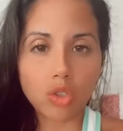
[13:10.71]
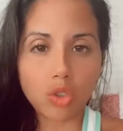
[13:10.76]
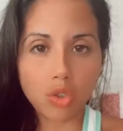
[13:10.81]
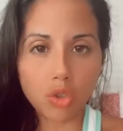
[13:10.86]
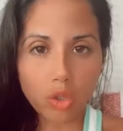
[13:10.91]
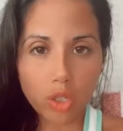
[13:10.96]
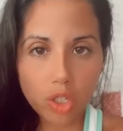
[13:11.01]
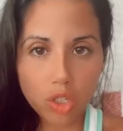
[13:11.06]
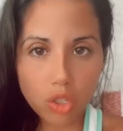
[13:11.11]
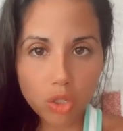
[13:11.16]

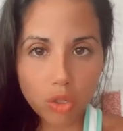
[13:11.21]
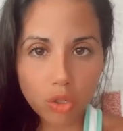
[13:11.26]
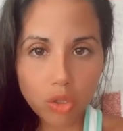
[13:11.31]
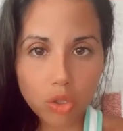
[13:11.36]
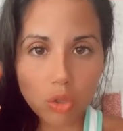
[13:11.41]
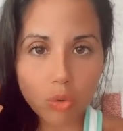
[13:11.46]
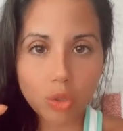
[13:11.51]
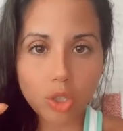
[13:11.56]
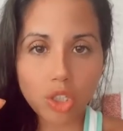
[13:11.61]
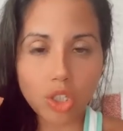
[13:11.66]
To trust your
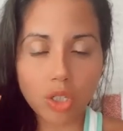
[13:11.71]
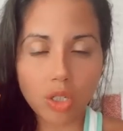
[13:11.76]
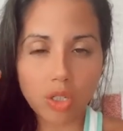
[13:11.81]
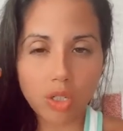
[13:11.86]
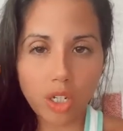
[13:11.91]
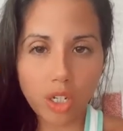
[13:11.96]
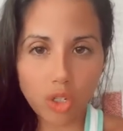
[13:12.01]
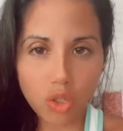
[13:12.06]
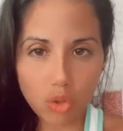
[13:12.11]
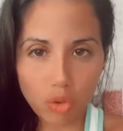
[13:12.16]

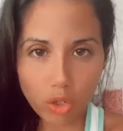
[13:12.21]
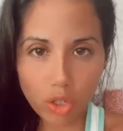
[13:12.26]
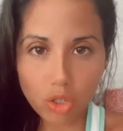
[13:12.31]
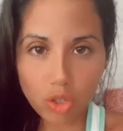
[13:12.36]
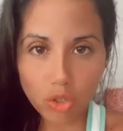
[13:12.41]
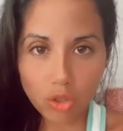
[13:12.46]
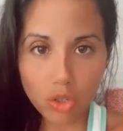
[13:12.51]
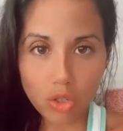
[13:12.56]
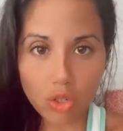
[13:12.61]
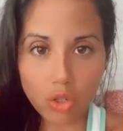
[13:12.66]
intuition and
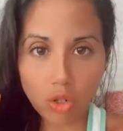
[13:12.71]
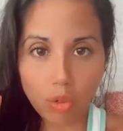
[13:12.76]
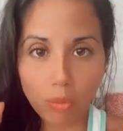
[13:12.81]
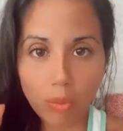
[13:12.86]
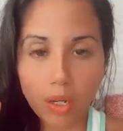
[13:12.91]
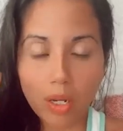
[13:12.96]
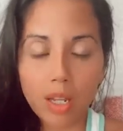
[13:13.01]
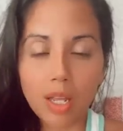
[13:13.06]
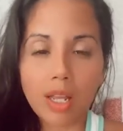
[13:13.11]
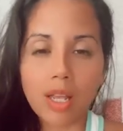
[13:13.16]
trust your
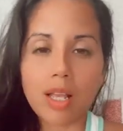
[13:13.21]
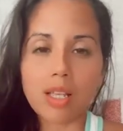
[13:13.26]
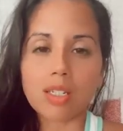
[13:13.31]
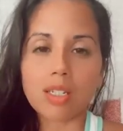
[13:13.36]
discernment.